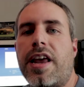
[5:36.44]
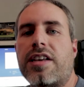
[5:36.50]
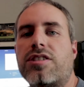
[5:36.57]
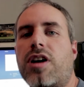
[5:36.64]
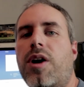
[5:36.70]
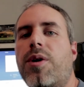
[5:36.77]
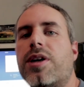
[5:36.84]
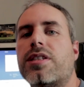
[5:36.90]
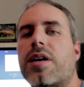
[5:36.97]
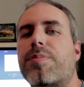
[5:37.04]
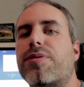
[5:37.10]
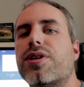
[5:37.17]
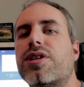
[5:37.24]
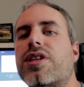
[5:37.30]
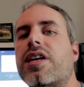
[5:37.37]
as always, I
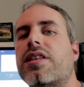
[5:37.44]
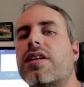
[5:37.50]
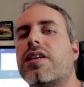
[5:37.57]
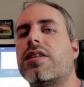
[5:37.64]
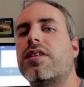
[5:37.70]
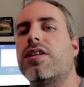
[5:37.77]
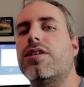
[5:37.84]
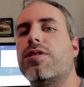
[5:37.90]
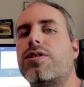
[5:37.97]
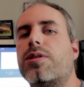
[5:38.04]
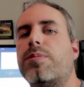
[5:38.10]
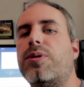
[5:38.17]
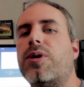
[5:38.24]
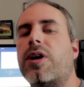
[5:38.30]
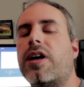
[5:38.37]
appreciate the continued
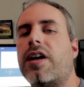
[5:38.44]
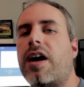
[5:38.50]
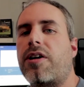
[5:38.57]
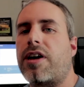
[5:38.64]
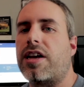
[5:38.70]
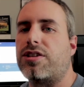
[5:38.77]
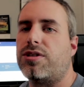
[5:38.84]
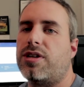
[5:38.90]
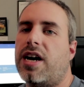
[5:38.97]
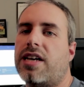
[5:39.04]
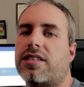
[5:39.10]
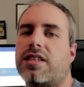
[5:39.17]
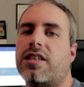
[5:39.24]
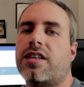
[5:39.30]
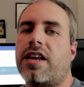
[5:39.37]
support. I'll catch you
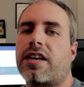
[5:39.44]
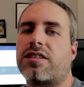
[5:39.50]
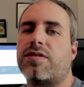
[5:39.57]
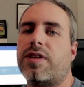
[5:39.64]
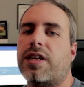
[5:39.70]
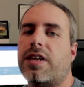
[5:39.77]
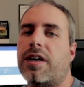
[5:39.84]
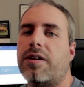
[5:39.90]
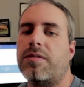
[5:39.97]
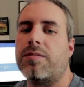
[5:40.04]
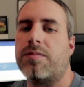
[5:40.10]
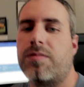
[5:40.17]
guys in the next video.